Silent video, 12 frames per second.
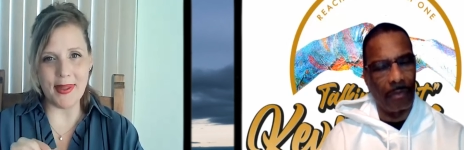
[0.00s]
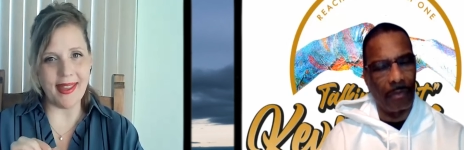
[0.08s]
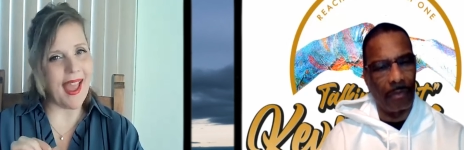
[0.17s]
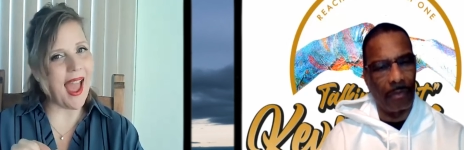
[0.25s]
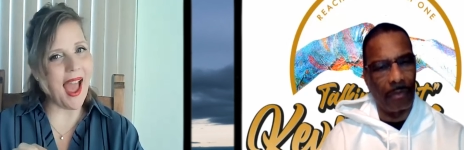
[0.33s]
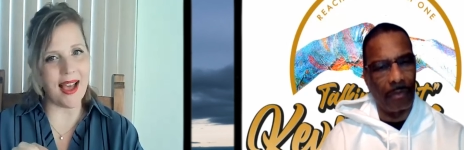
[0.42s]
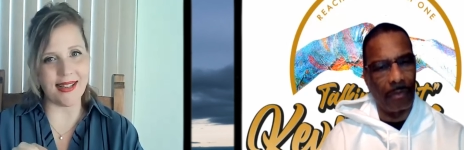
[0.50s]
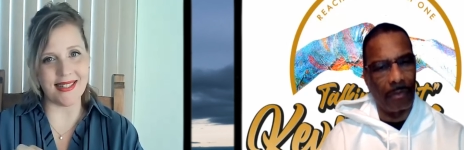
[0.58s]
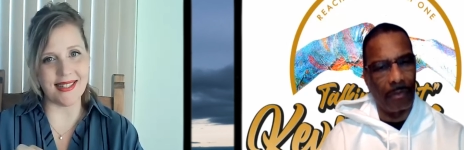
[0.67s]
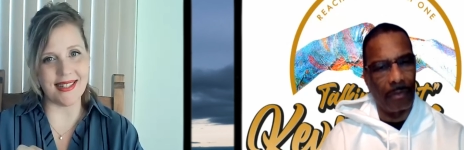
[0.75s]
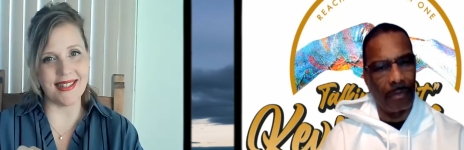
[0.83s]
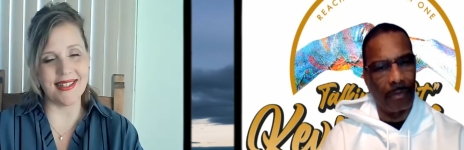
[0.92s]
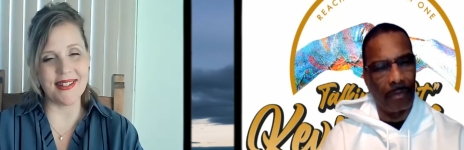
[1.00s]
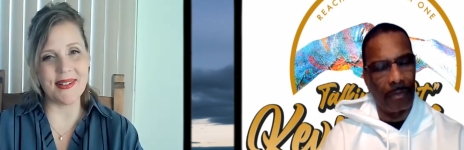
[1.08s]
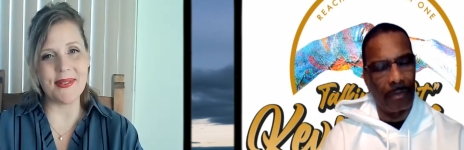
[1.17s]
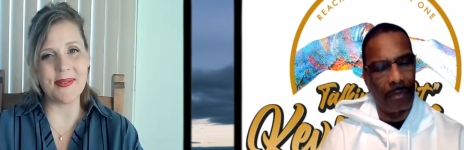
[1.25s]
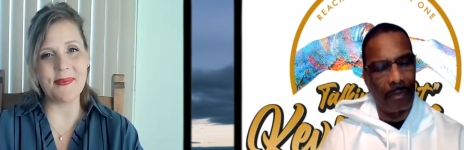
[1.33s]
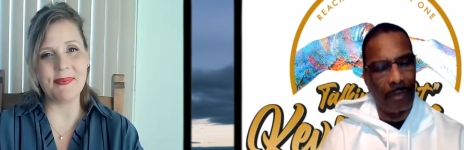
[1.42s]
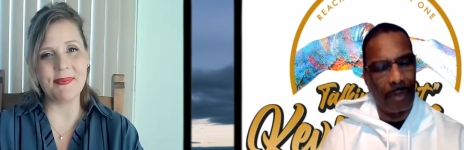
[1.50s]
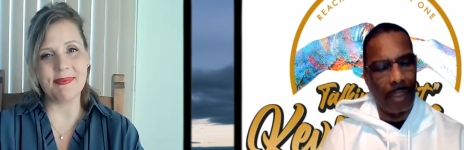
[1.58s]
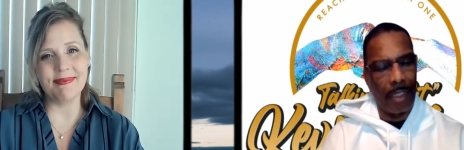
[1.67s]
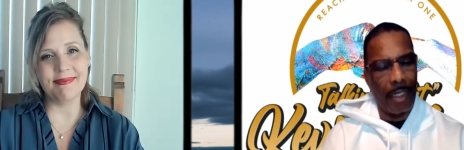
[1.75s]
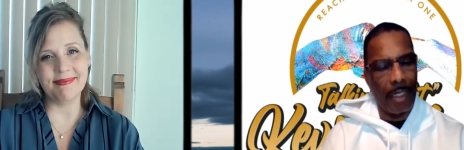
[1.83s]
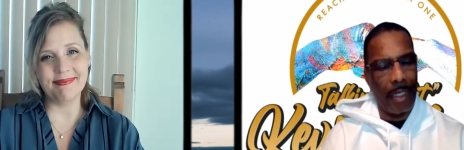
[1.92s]
Speaker 1: big ask.
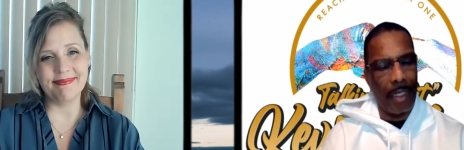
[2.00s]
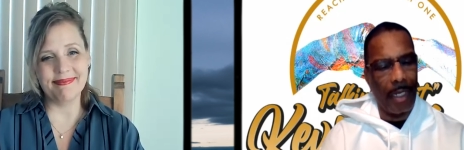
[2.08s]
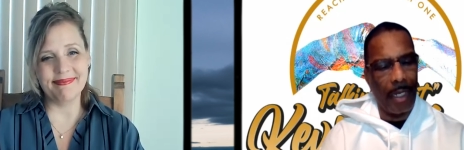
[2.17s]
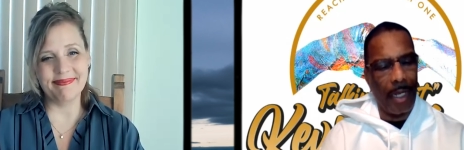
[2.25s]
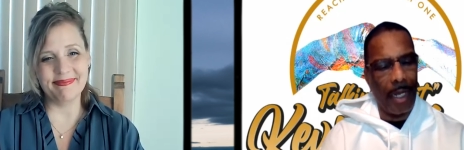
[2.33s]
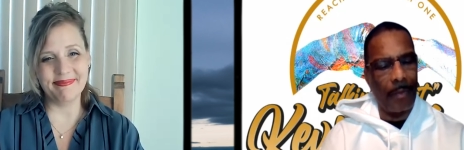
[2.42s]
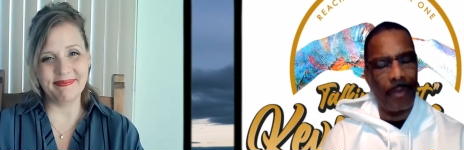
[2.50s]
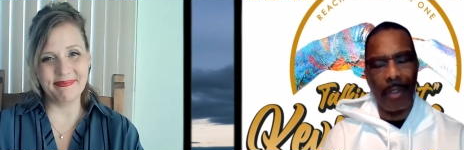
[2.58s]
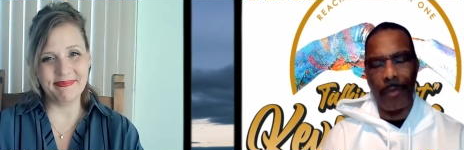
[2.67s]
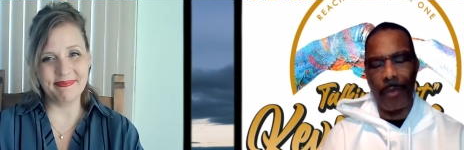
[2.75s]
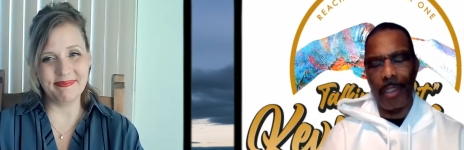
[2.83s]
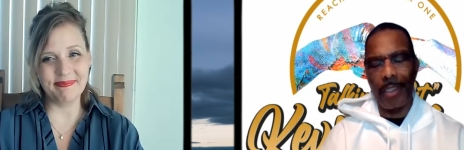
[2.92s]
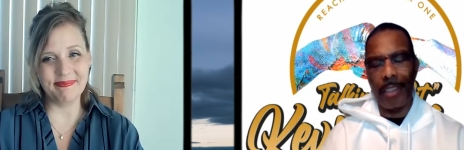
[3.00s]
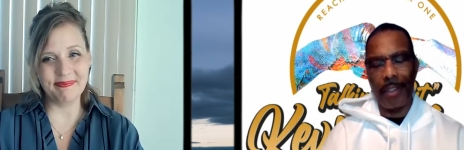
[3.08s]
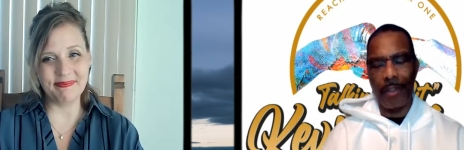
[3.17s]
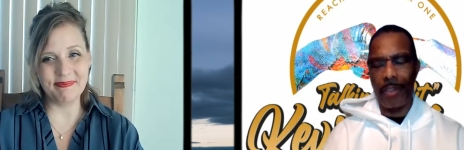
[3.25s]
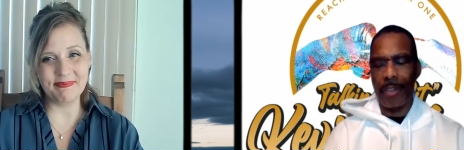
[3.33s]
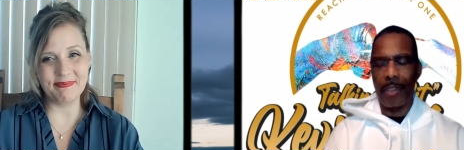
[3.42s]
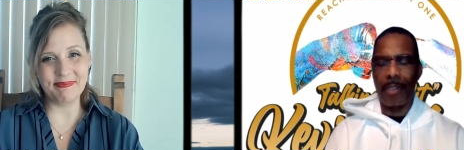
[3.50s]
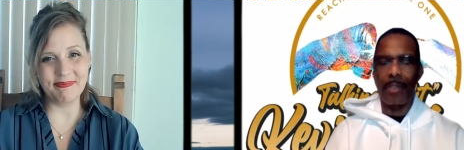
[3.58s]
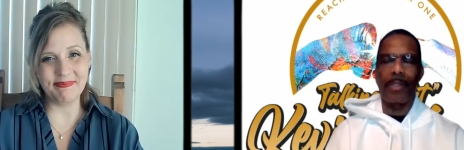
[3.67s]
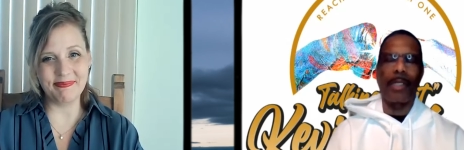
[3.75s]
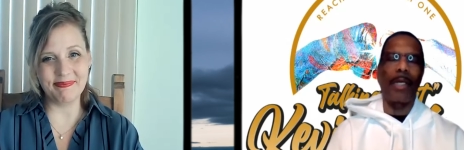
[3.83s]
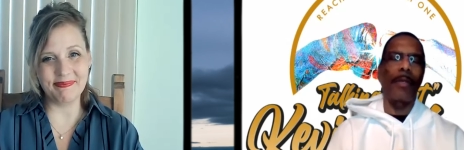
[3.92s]
Speaker 2: I'm, I'm going to tell you,
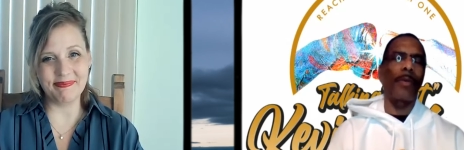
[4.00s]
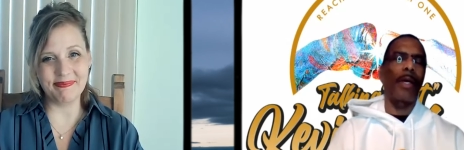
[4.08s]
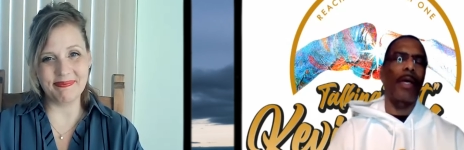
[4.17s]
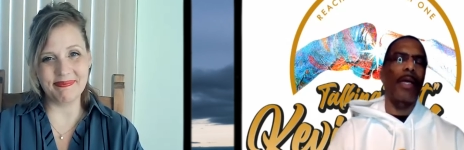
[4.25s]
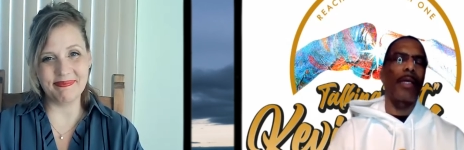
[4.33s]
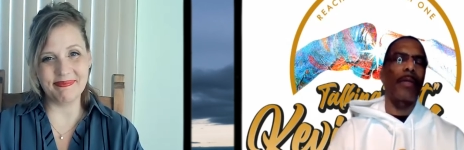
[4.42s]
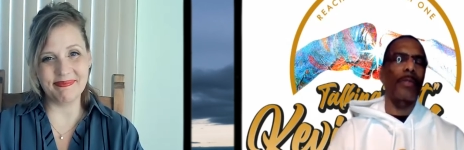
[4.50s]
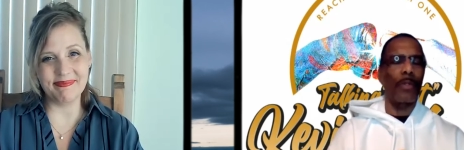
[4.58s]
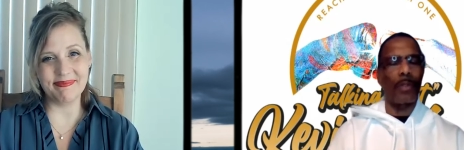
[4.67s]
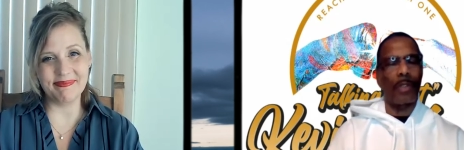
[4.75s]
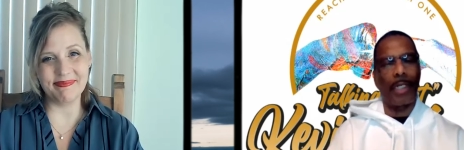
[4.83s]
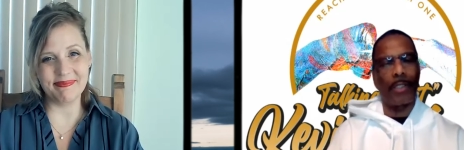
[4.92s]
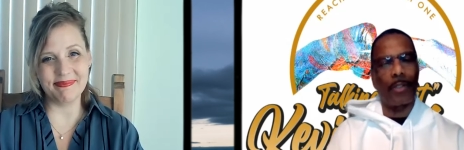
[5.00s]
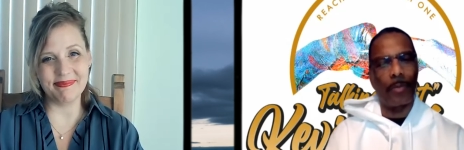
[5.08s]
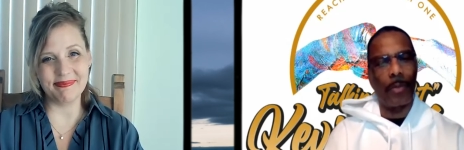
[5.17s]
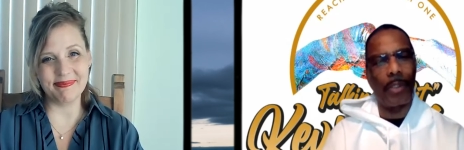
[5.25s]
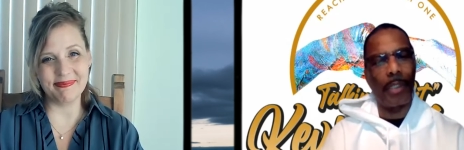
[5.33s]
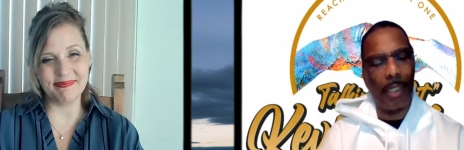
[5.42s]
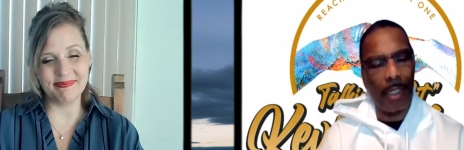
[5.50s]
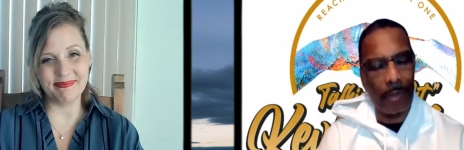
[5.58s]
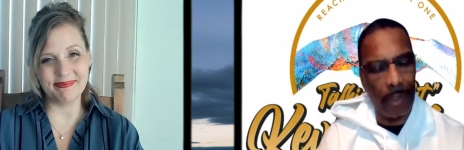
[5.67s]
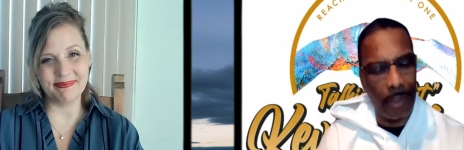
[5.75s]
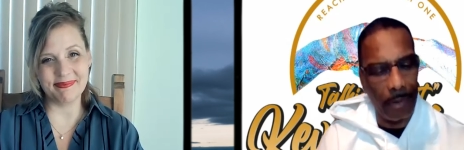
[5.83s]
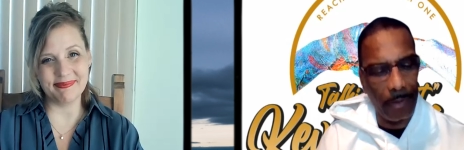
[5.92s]
Sam, I am so glad you put that out
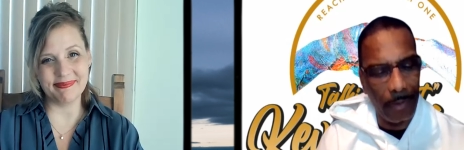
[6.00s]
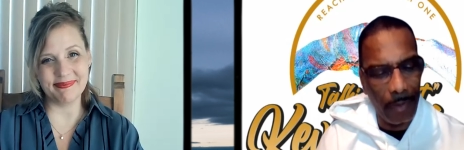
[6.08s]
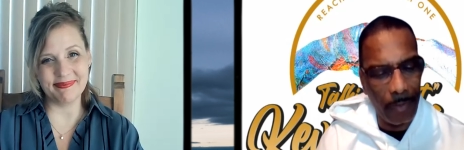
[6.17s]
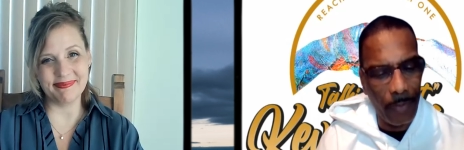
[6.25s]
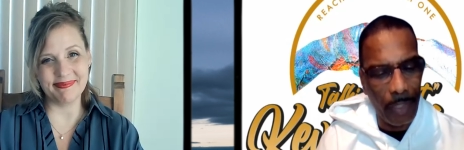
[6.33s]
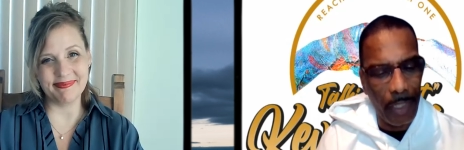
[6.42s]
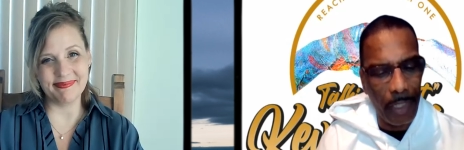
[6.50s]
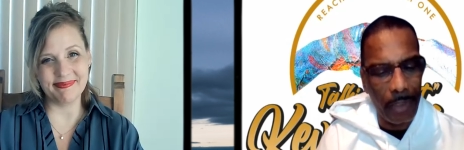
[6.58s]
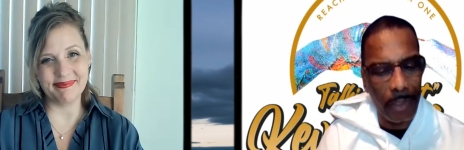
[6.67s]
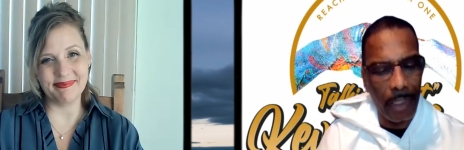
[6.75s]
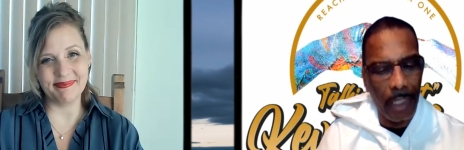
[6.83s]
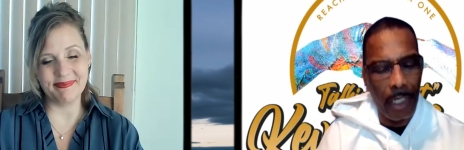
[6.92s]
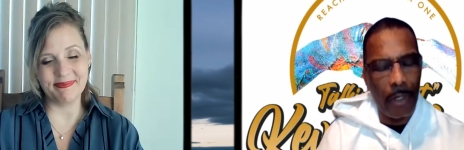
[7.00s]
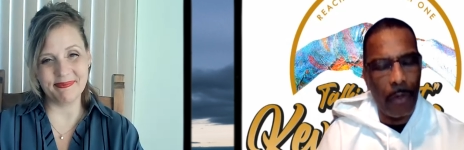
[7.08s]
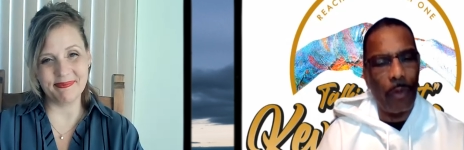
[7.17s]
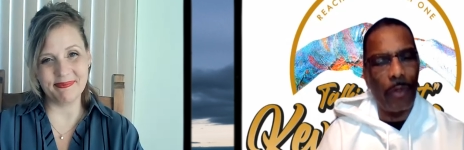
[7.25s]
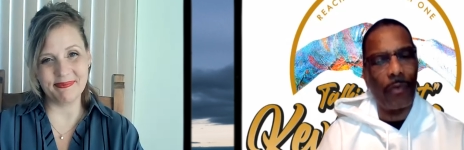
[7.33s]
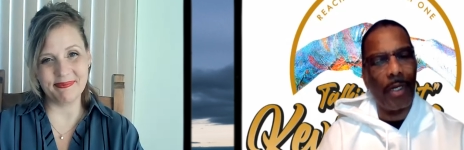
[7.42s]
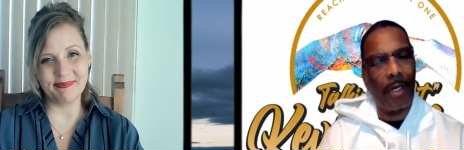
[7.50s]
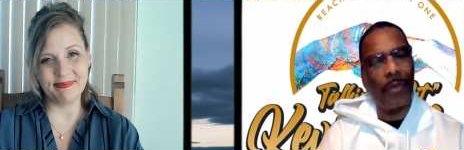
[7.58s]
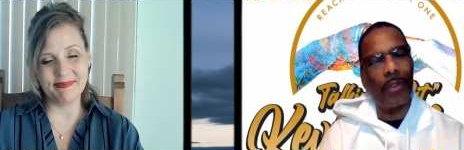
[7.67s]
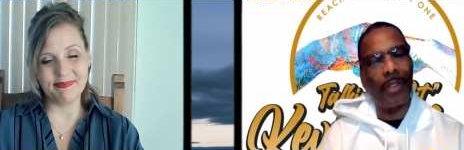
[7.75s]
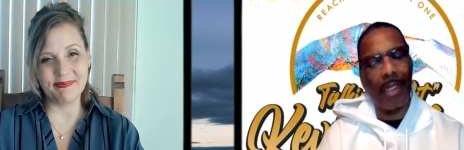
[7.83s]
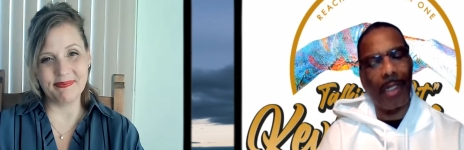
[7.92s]
there, because we've covered a